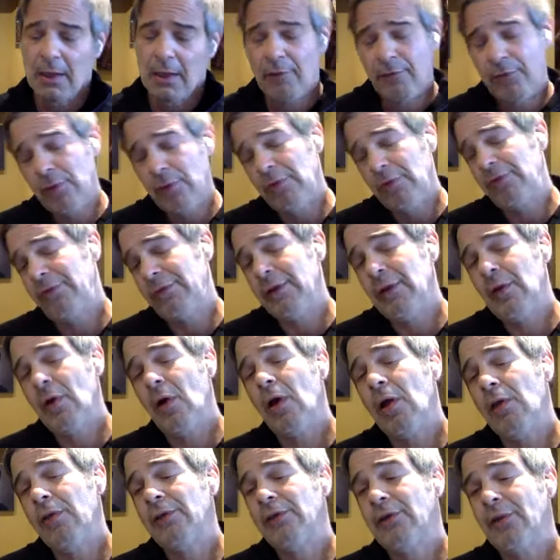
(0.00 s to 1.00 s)
If you see
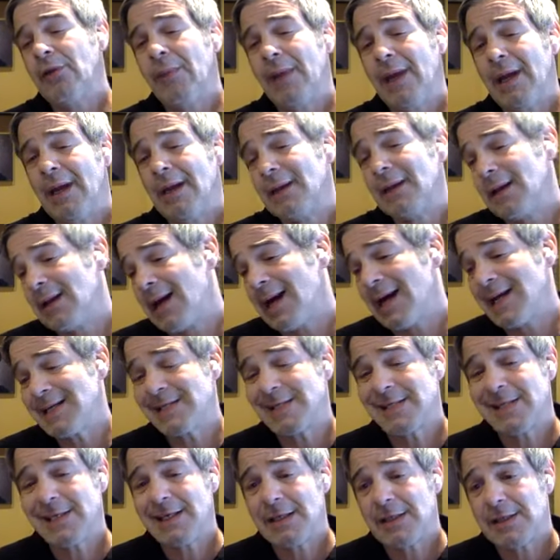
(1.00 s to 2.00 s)
all the demand that I
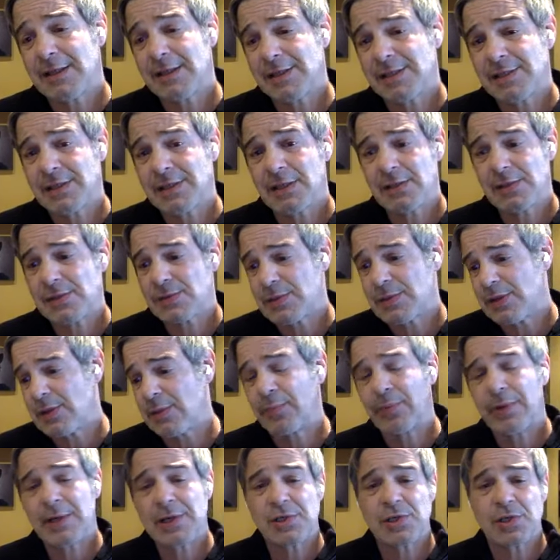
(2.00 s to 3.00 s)
see in this industry,
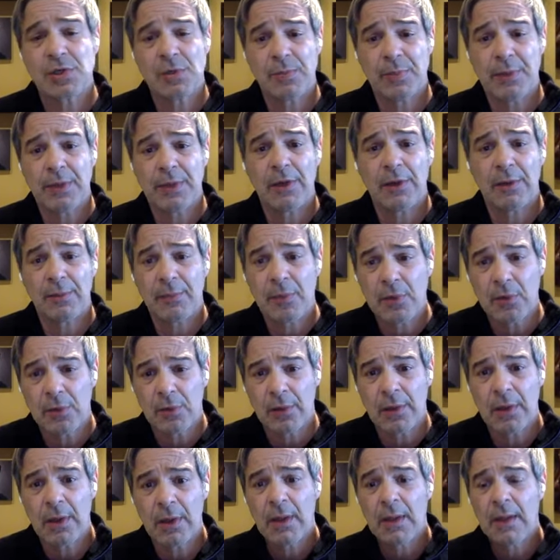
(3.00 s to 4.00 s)
the price should be to the
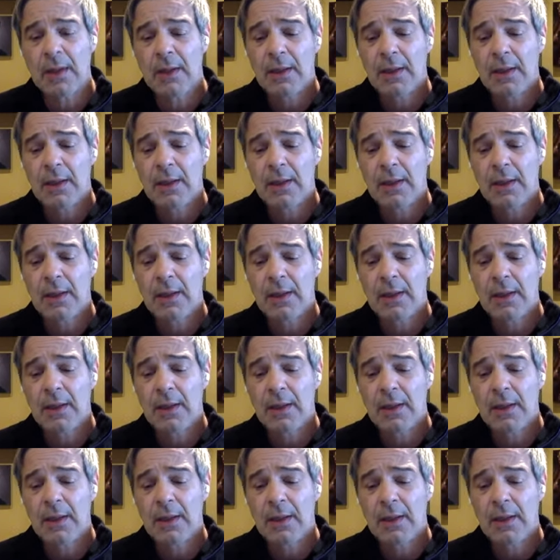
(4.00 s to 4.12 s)
moon.